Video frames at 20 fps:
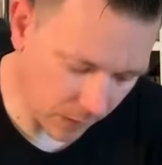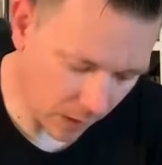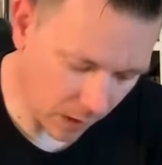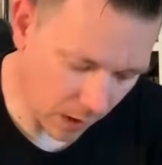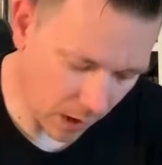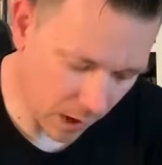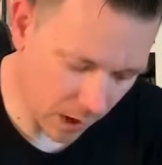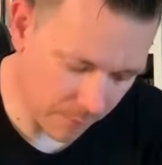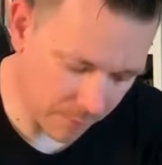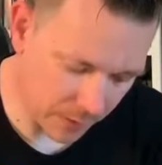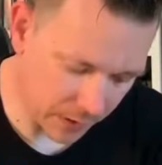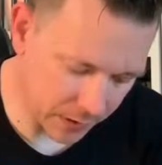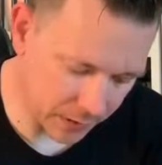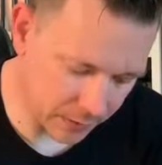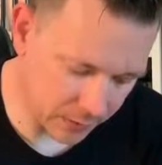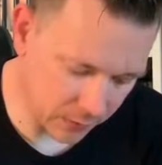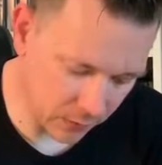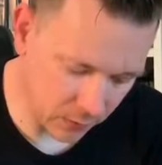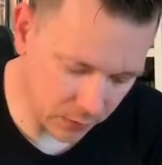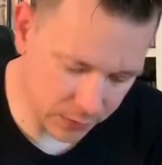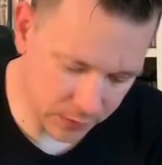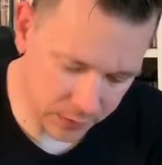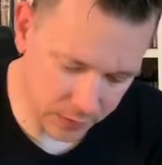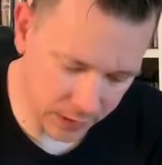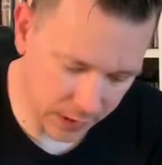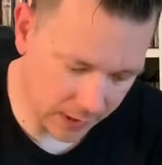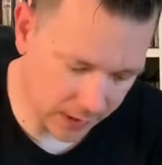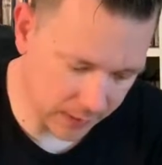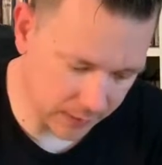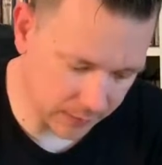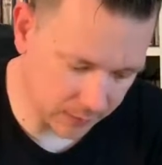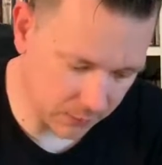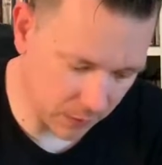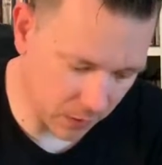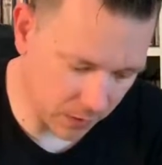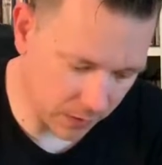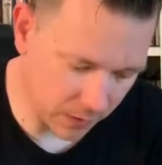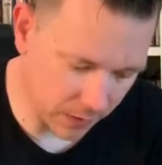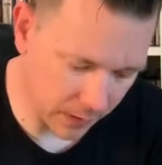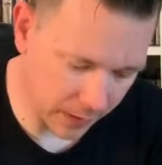But it's nice to get this
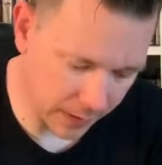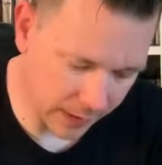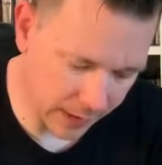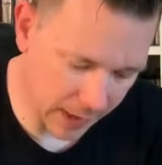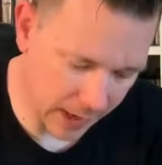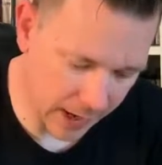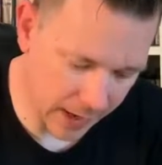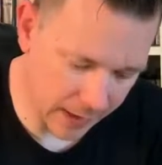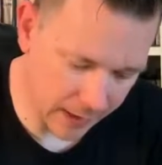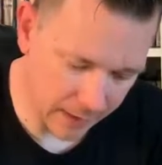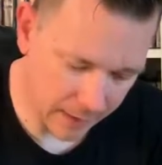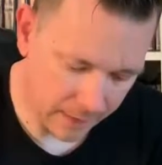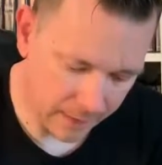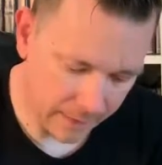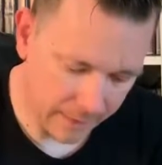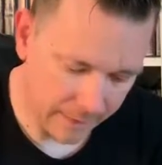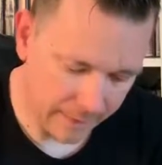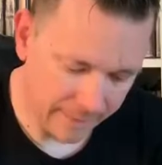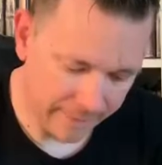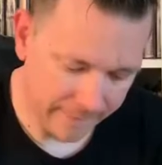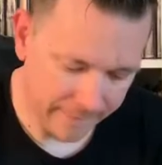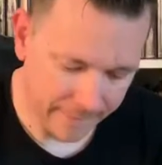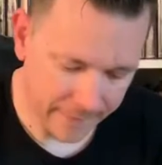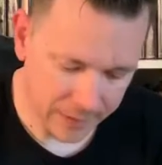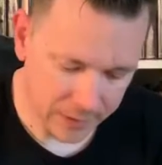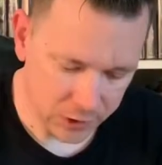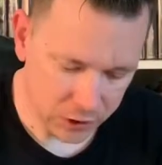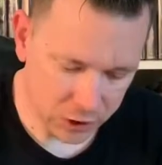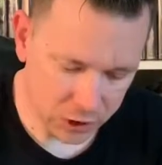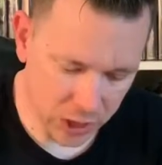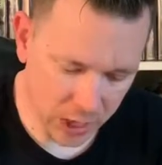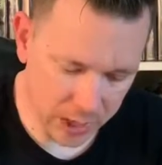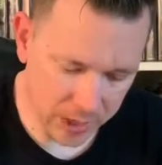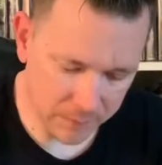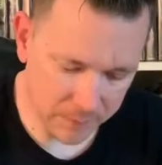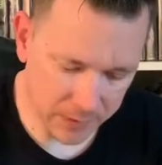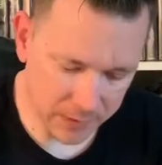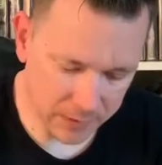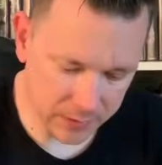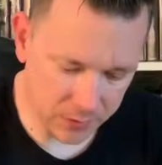one again.
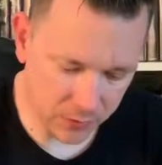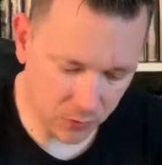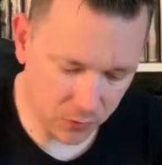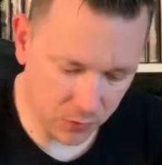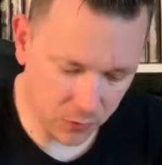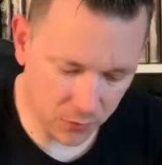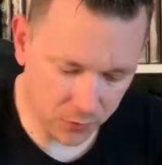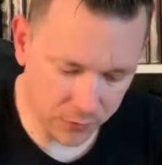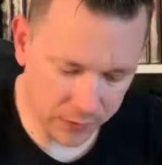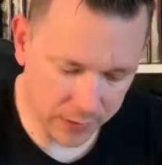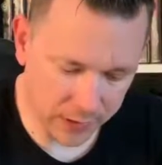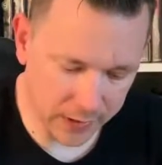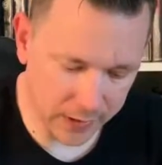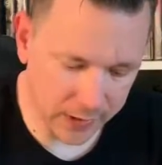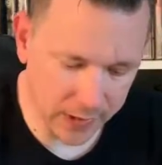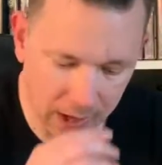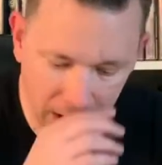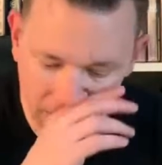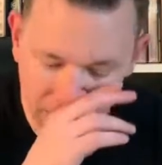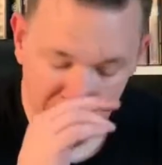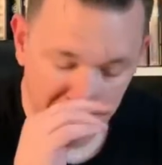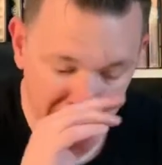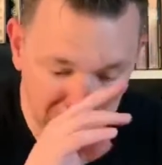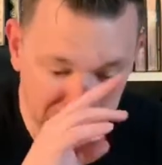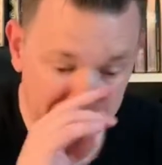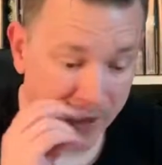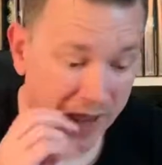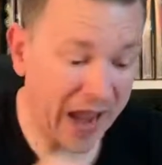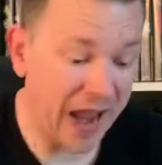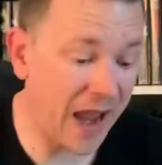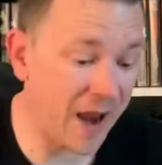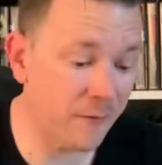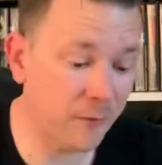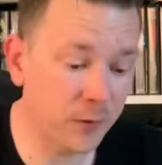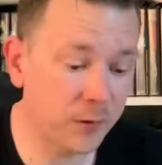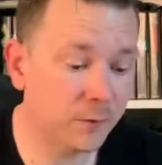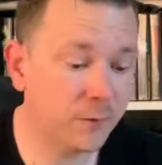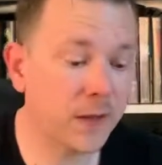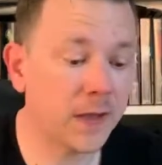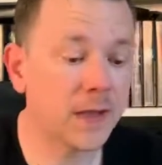Shame it's not got the cover, but
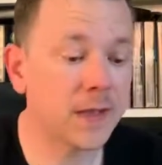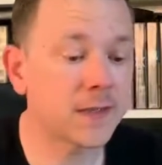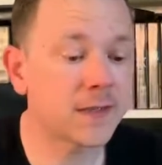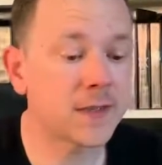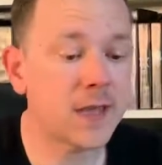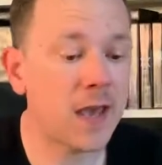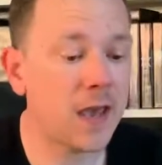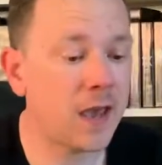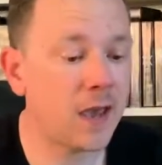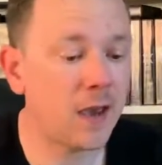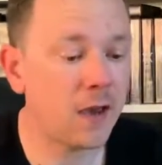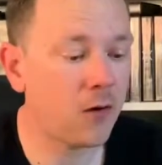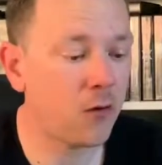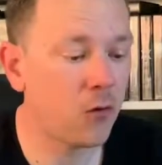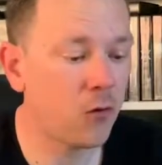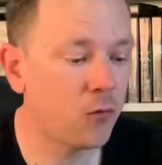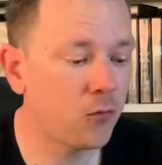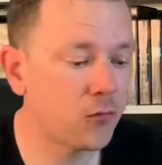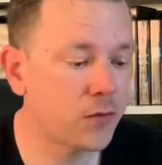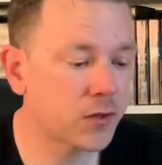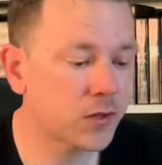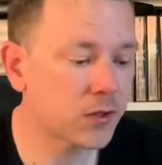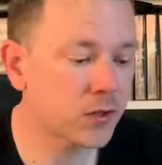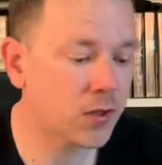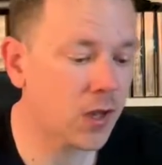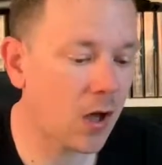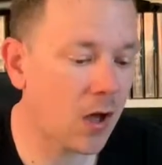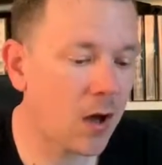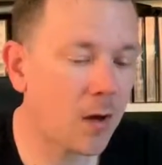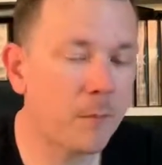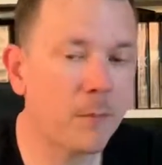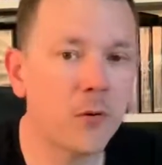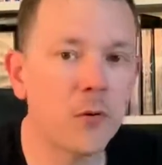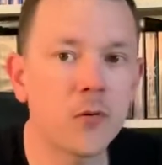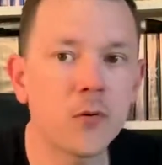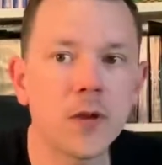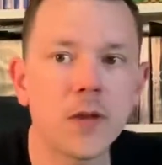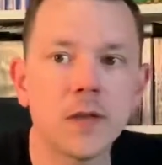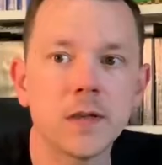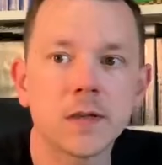everything is there. All the star
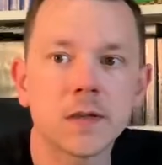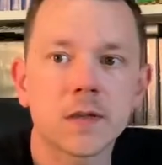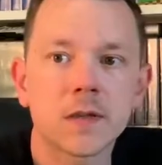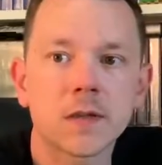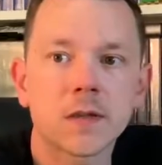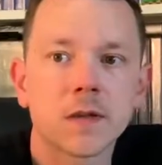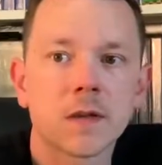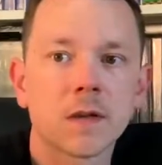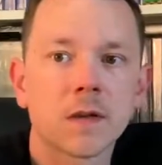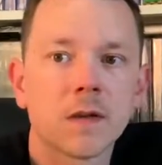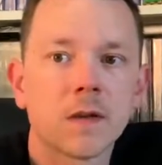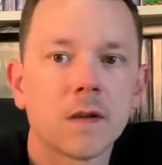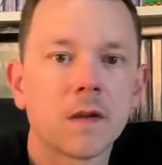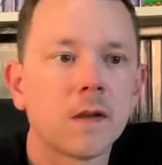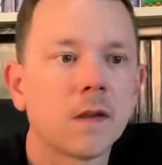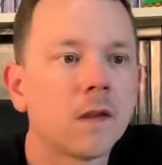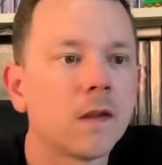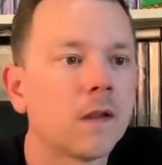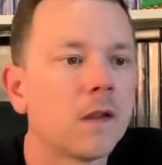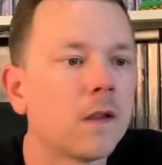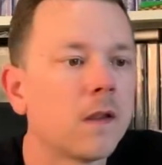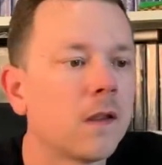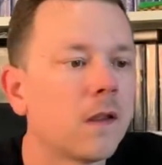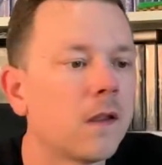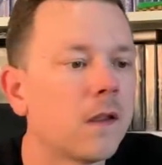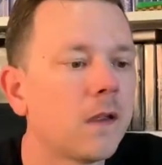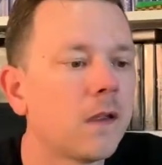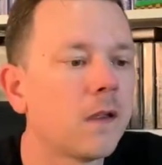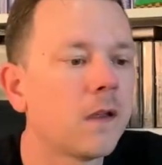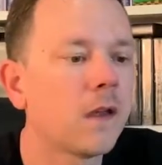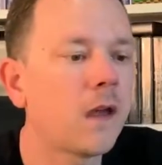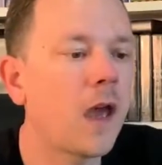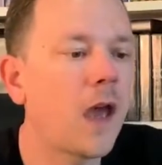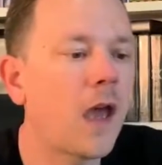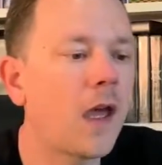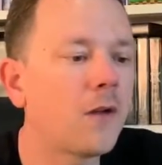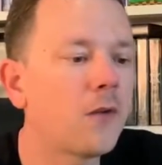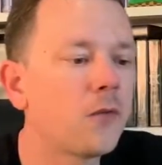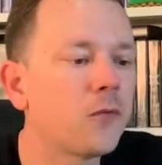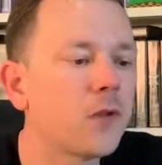points
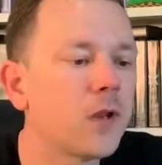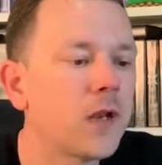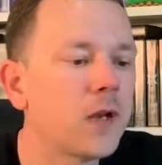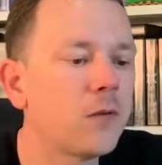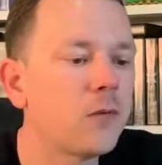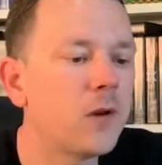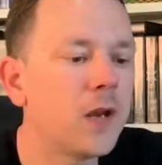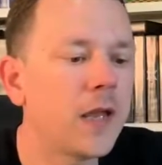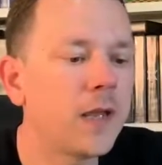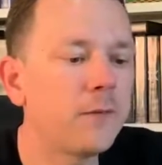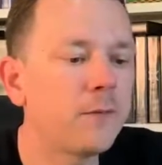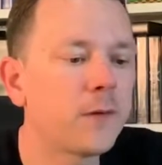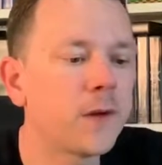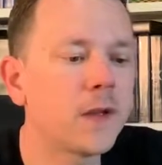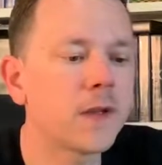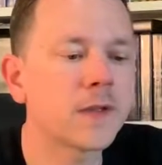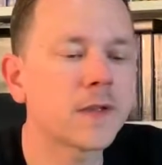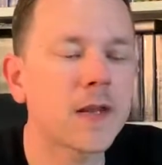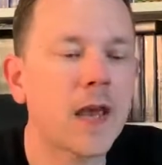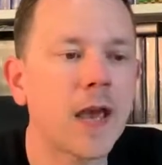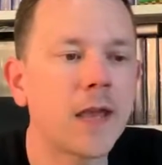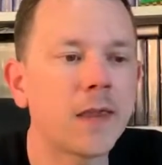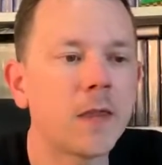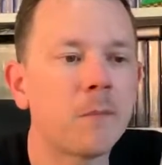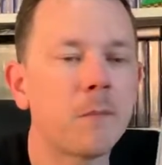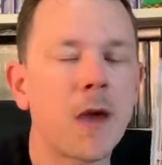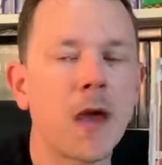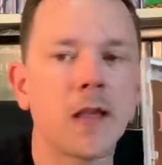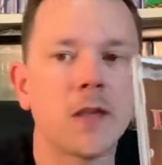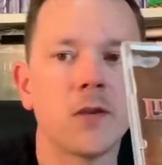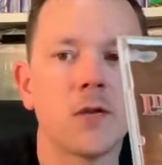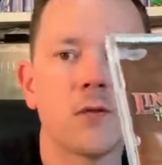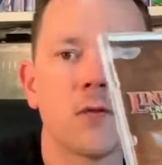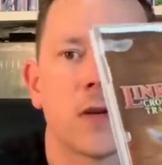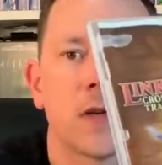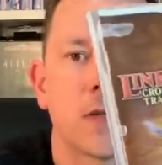and all the little leaflets and the manual, and